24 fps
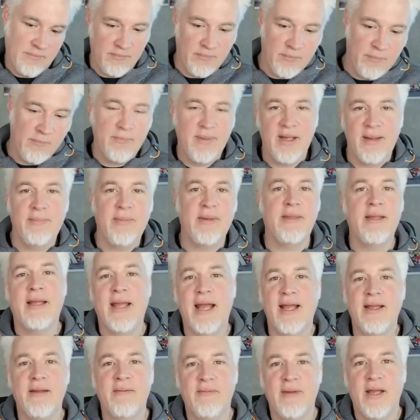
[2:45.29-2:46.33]
Maybe the
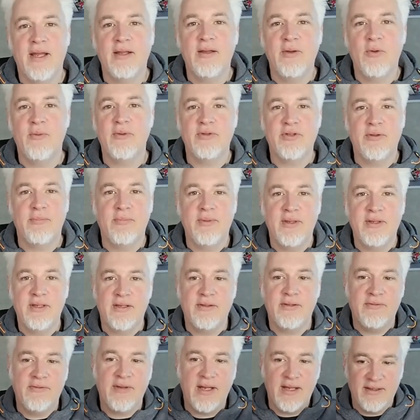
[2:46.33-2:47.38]
added value is a bit in
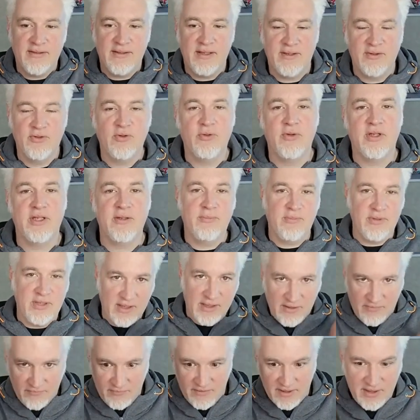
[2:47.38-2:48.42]
the fact that you keep
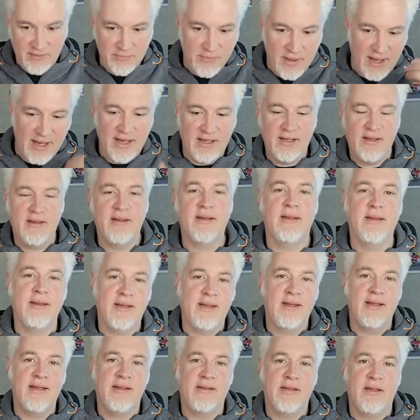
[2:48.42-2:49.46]
getting feedback.
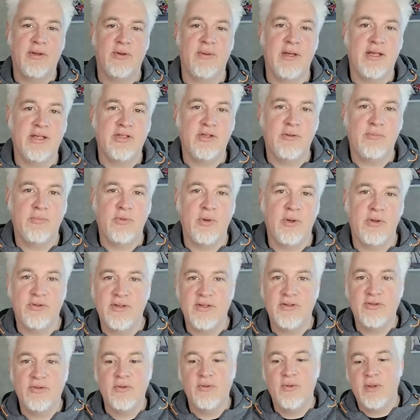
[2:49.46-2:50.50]
In the creation
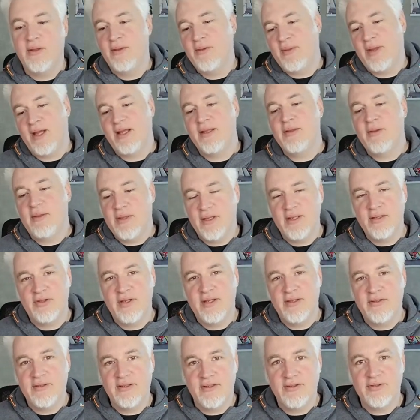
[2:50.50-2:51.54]
process, you can gradually
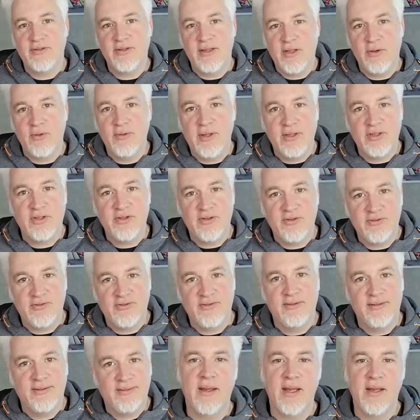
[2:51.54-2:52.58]
adjust its
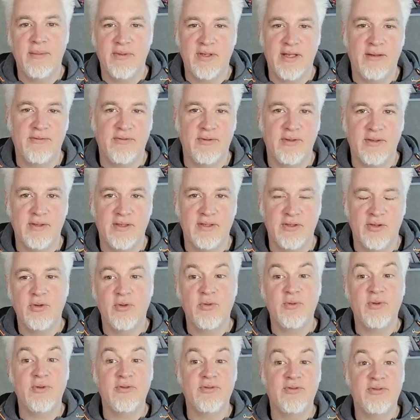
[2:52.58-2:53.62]
generations. I'm definitely
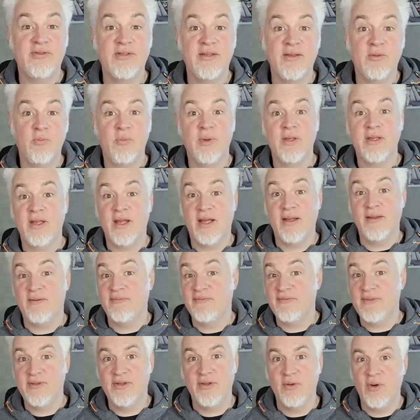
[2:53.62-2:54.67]
curious to see what kind of
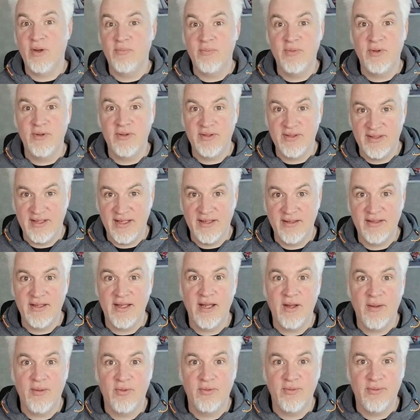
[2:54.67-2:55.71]
video I'm going to get
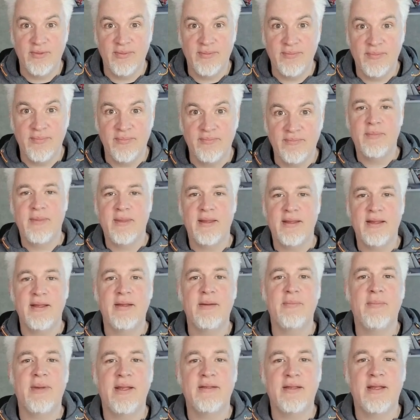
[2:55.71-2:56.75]
now. In the
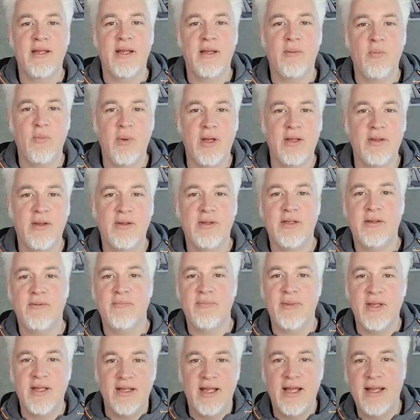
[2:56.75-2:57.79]
meantime, why not give
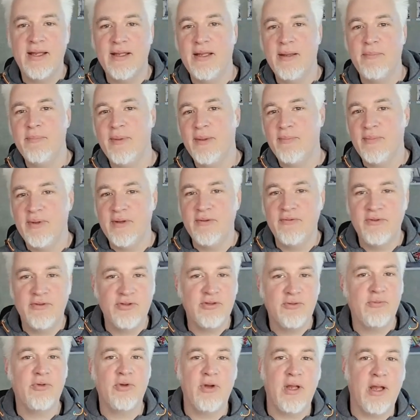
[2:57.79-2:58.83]
me a like and maybe even
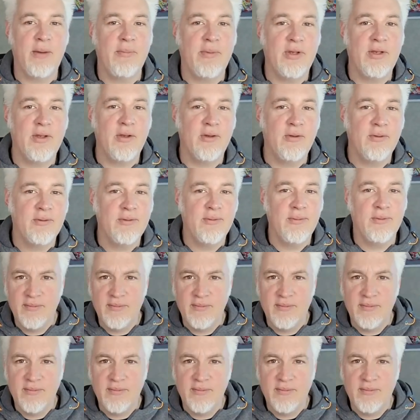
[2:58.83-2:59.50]
subscribe here?